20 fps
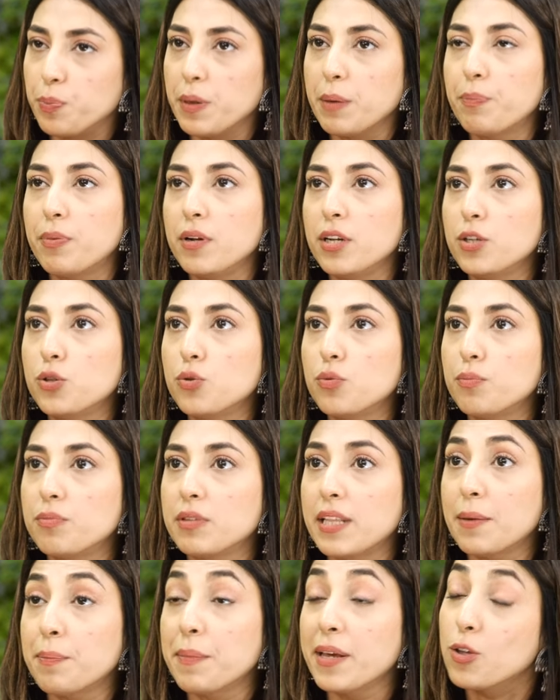people you
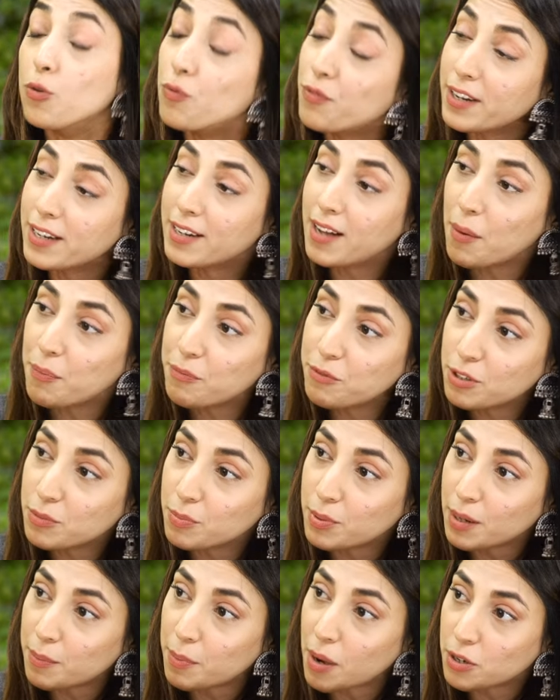that make you feel
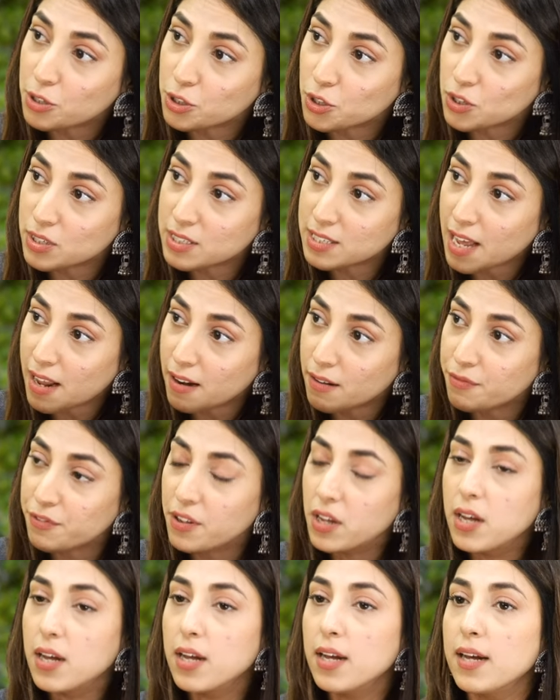comfortable about yourself.
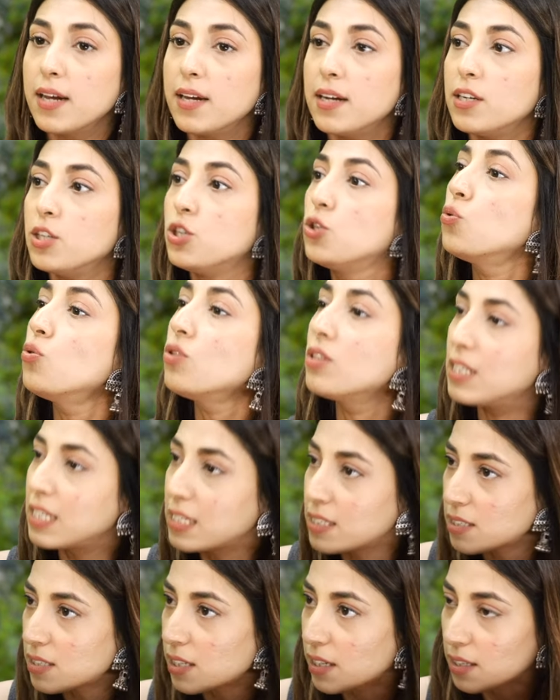Do
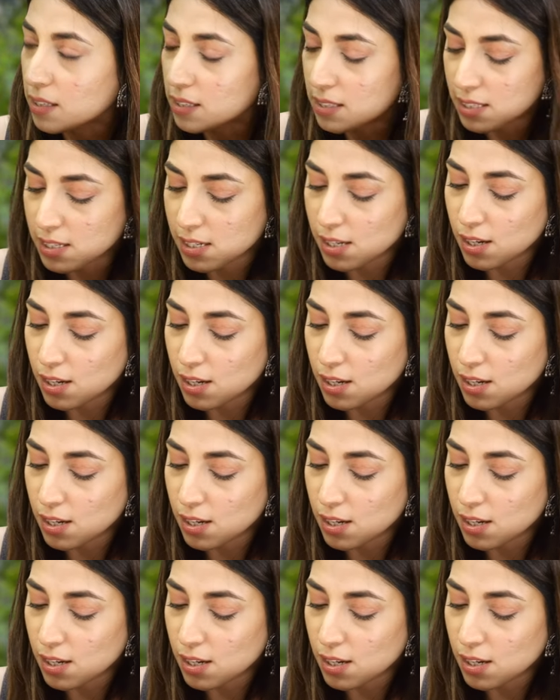these things.